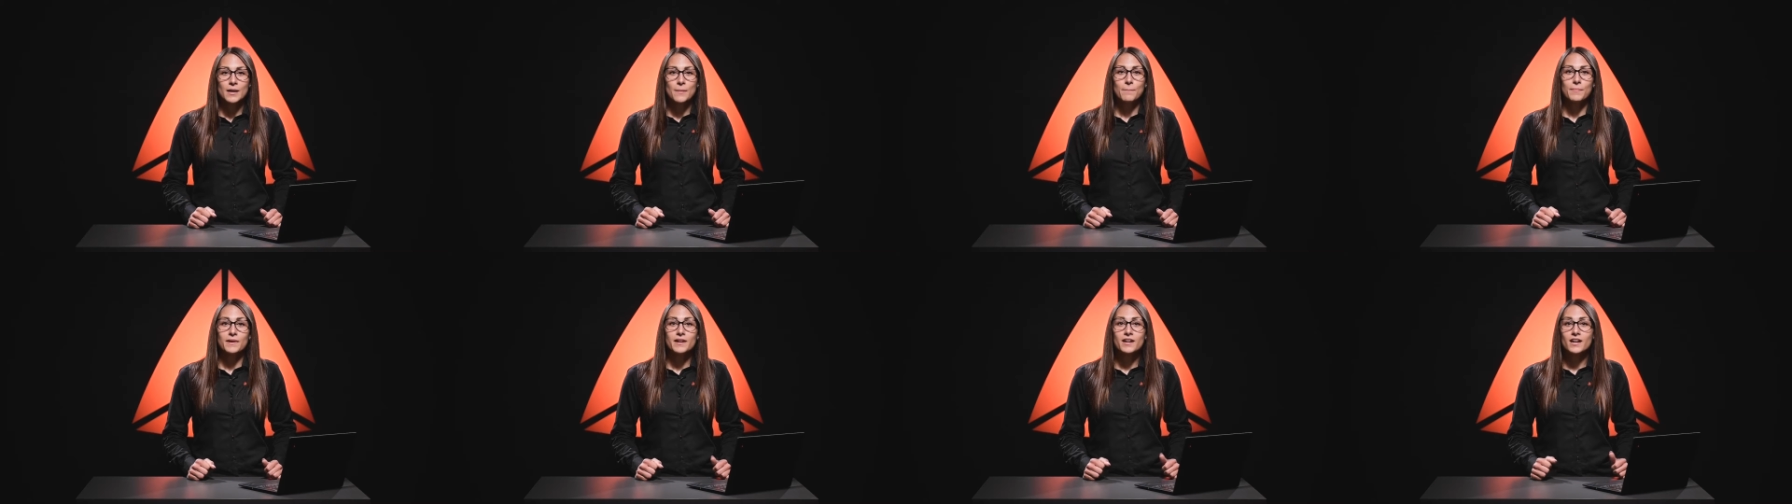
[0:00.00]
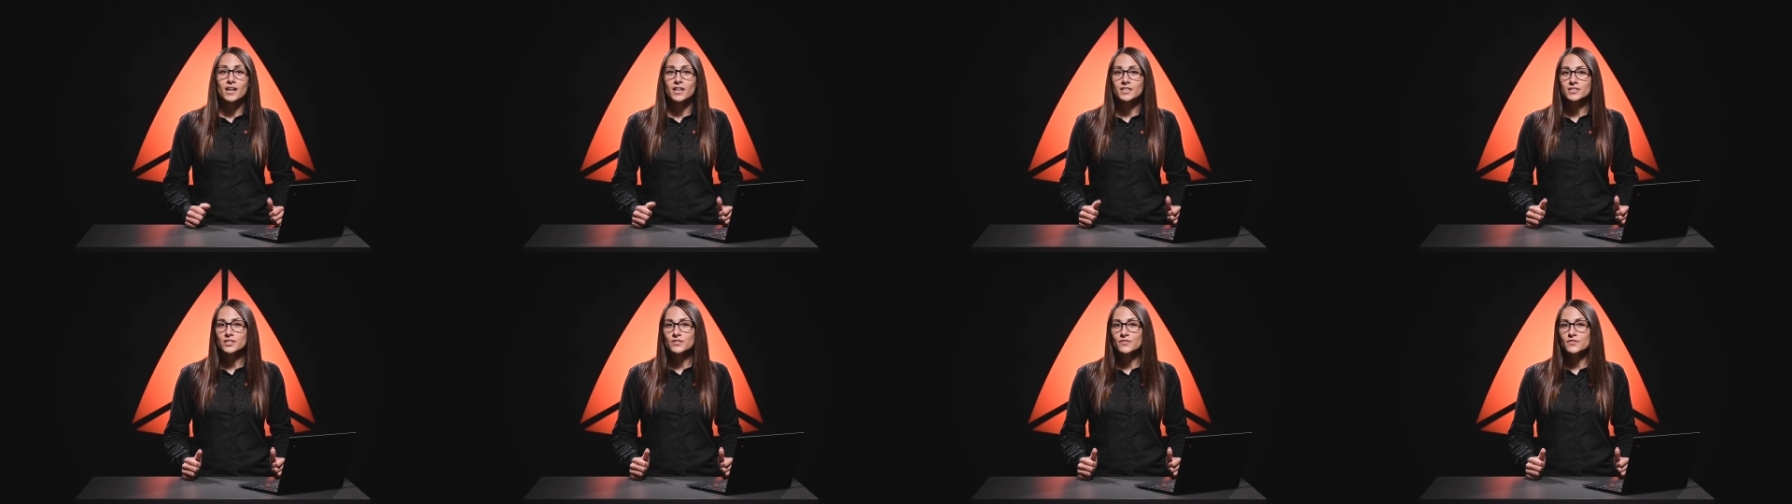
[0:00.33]

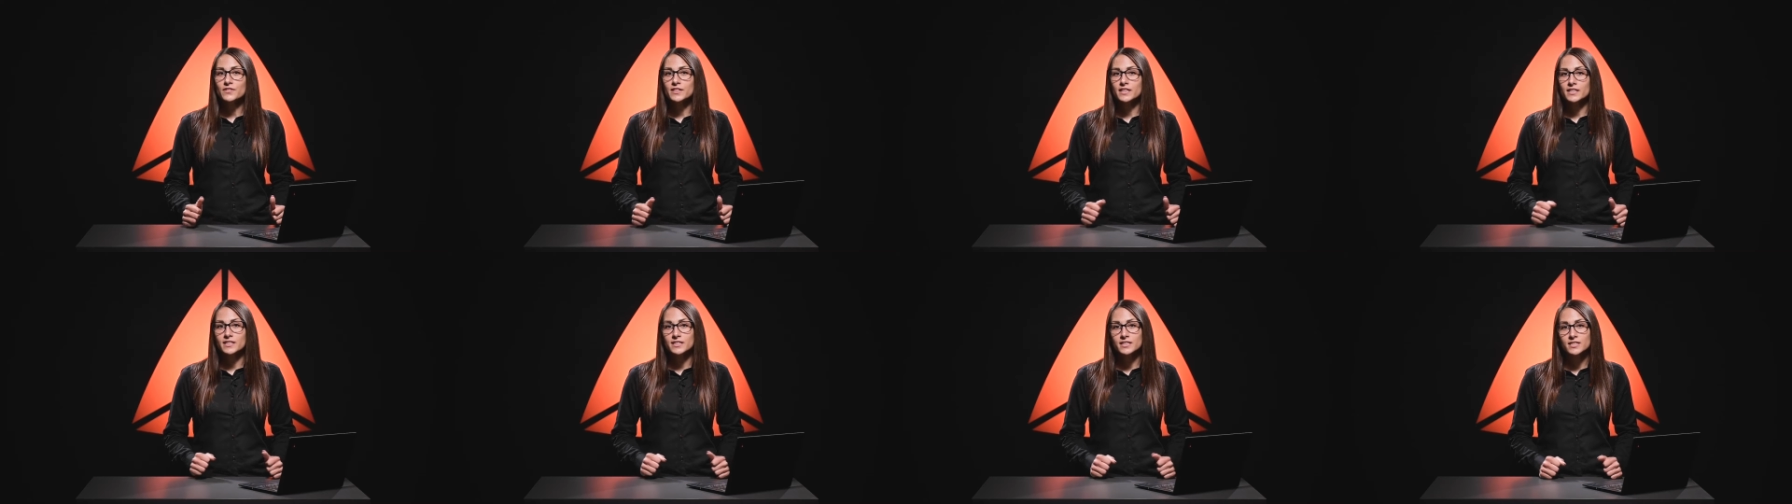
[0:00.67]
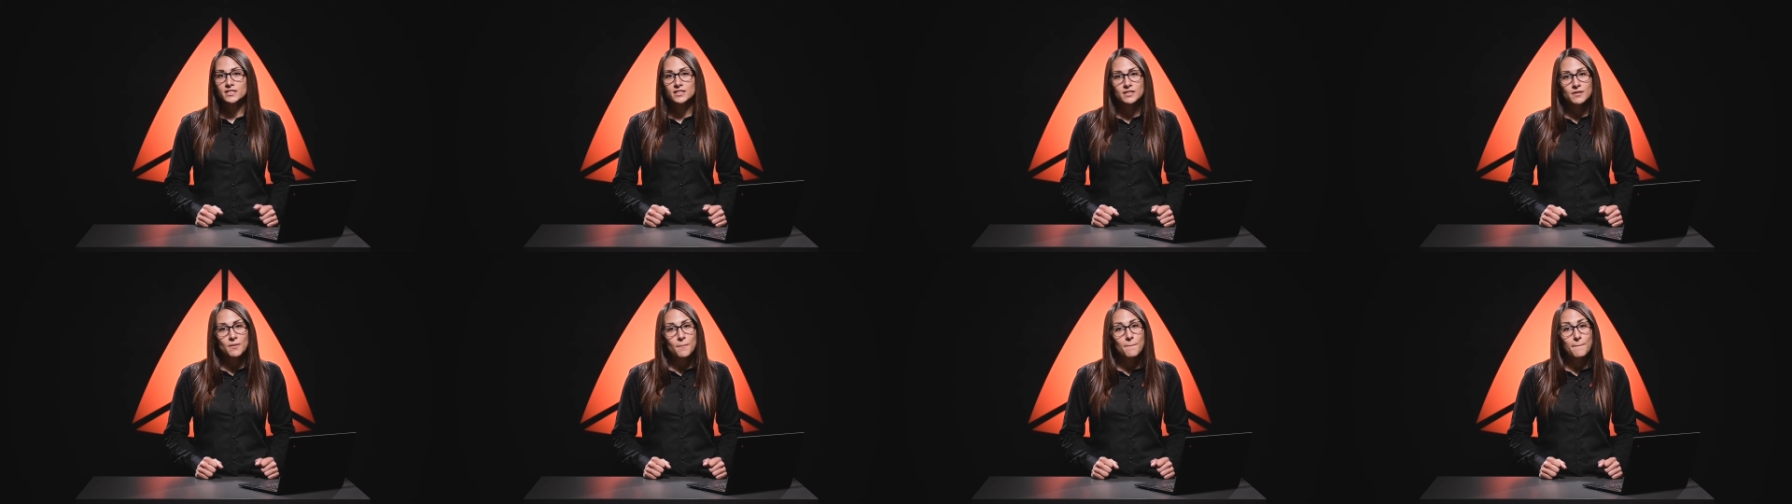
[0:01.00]
Because of
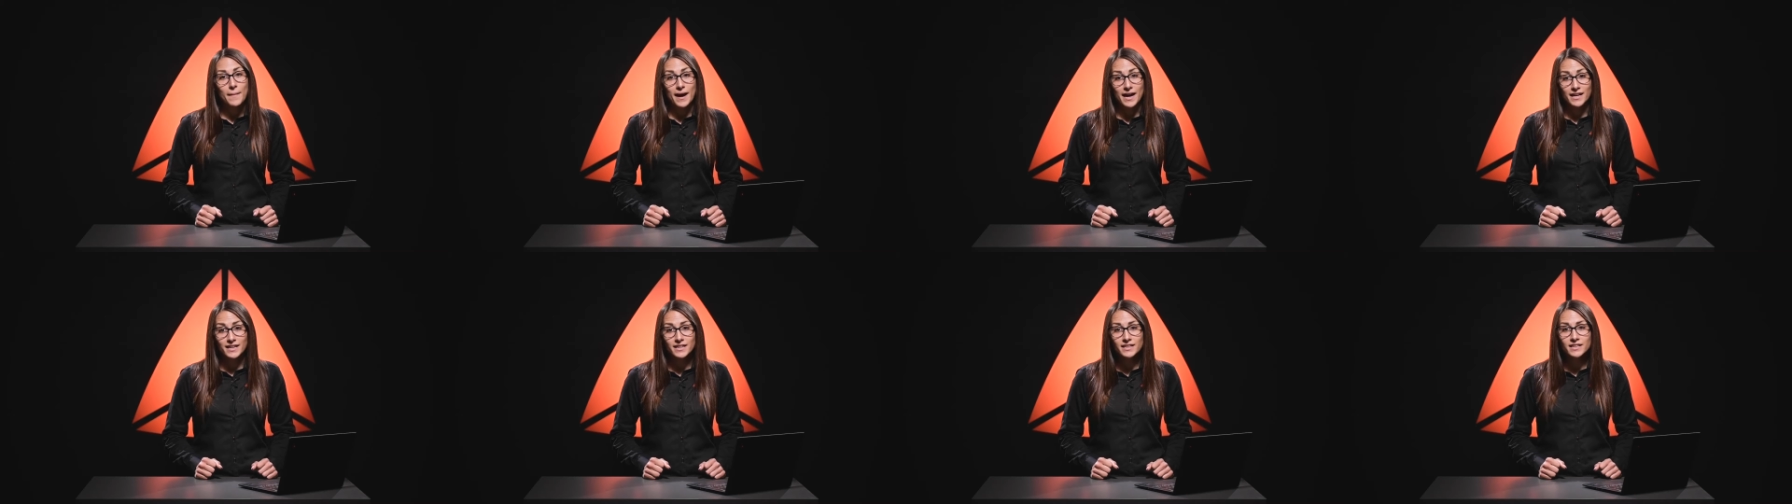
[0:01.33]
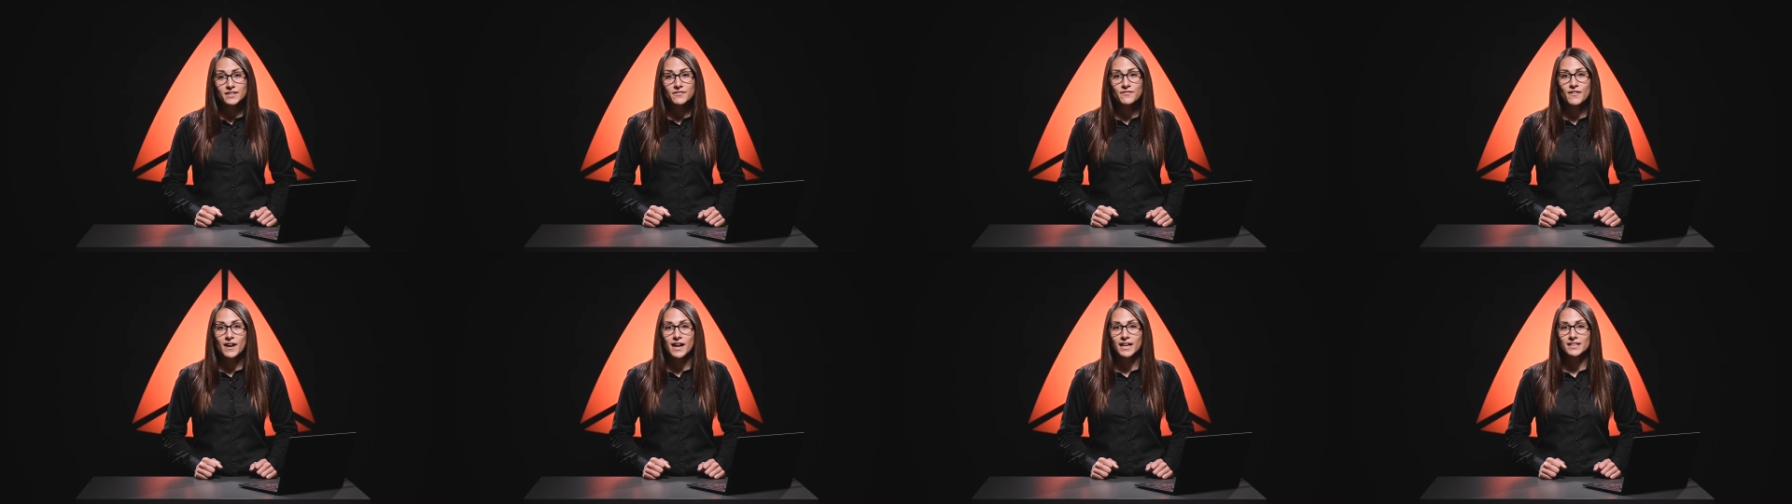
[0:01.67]
this, many
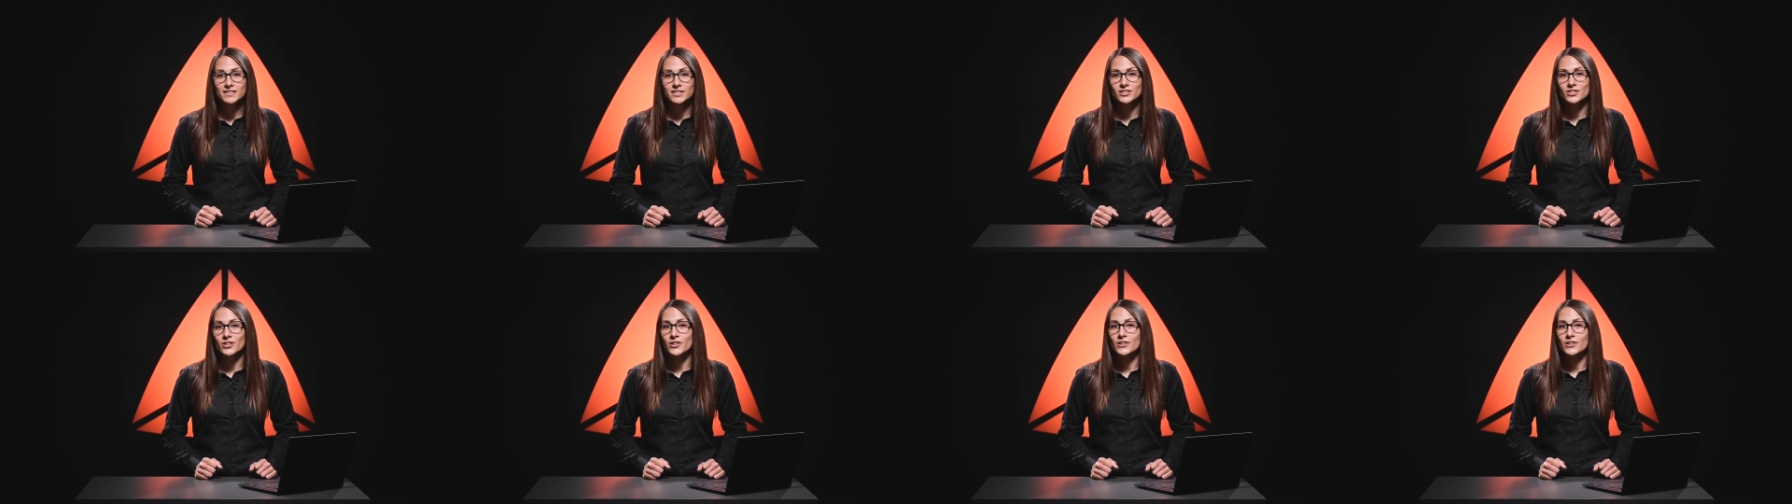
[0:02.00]
devices